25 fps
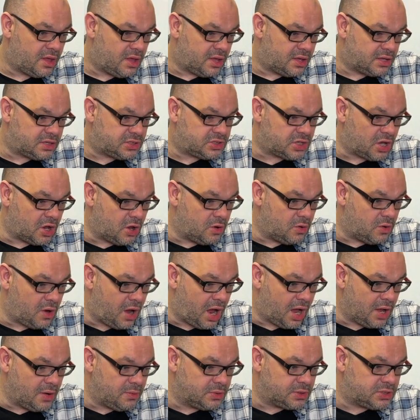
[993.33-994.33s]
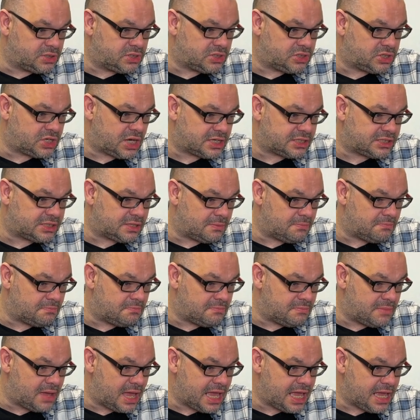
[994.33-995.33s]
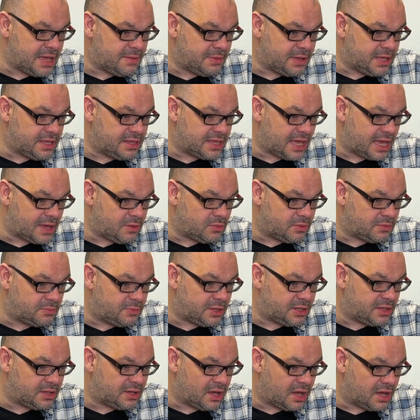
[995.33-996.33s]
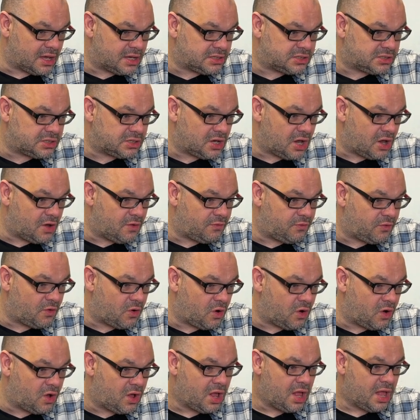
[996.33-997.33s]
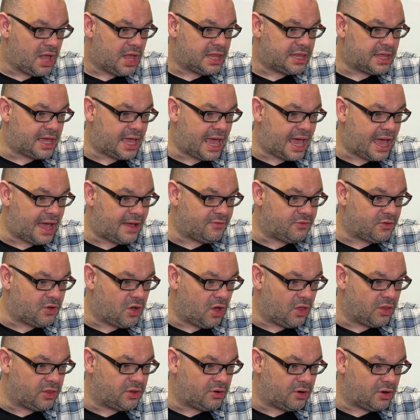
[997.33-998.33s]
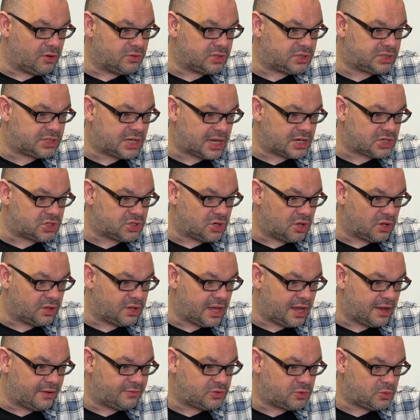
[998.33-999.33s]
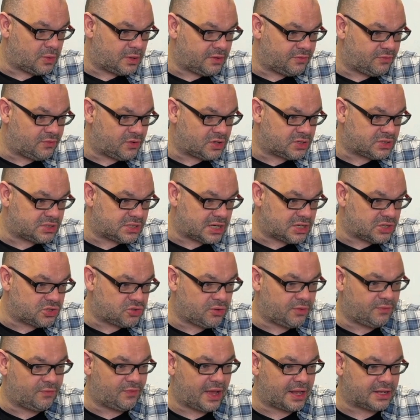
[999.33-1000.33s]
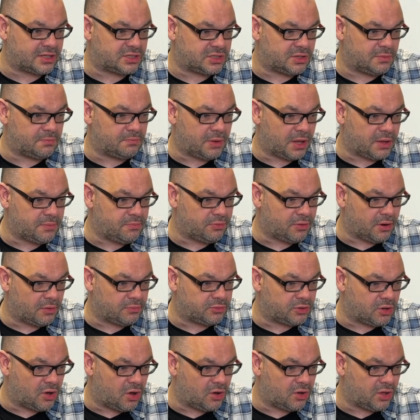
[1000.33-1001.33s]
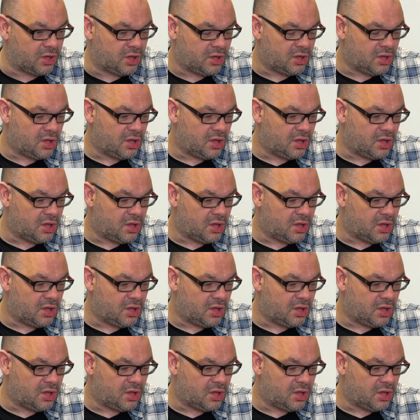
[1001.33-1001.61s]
so I would suggest that maybe they would be the guys to go for. They have got their own section on there of 21st Century Phantom by Prop Dog.